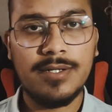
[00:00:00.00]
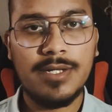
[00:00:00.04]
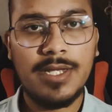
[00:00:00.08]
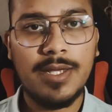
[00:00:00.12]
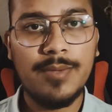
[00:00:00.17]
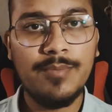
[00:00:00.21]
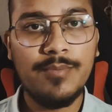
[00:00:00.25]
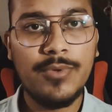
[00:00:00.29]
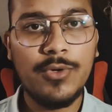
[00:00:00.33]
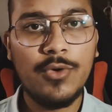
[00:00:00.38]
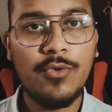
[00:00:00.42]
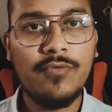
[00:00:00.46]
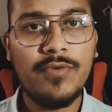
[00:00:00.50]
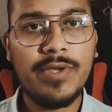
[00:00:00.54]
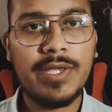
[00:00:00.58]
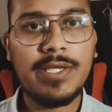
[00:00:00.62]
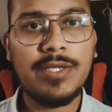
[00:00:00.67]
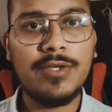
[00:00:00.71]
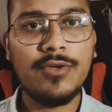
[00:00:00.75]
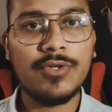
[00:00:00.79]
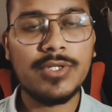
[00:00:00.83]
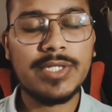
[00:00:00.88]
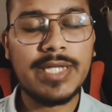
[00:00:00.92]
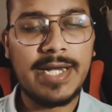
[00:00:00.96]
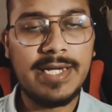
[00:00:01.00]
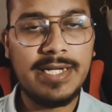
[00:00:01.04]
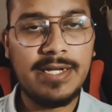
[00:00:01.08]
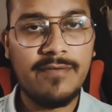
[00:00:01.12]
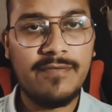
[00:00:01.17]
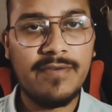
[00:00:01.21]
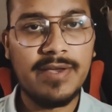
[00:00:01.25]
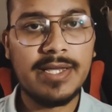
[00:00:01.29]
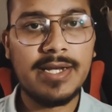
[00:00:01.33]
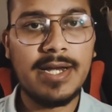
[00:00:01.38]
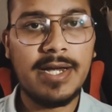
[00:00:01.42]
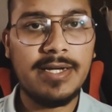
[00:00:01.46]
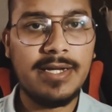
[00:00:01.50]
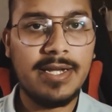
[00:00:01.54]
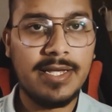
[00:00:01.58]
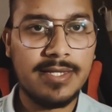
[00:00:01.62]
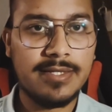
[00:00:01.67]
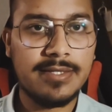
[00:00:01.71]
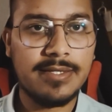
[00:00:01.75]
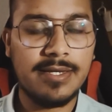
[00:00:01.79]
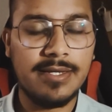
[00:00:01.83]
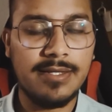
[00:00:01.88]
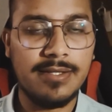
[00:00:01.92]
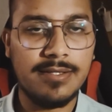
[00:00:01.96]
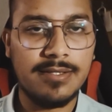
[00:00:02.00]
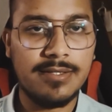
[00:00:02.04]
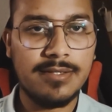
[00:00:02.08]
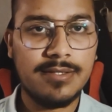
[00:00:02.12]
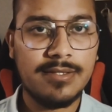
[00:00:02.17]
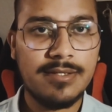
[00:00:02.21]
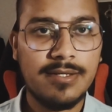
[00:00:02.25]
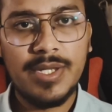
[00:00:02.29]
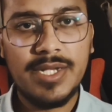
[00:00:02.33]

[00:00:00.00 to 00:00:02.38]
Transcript: improving your scientific writing skills.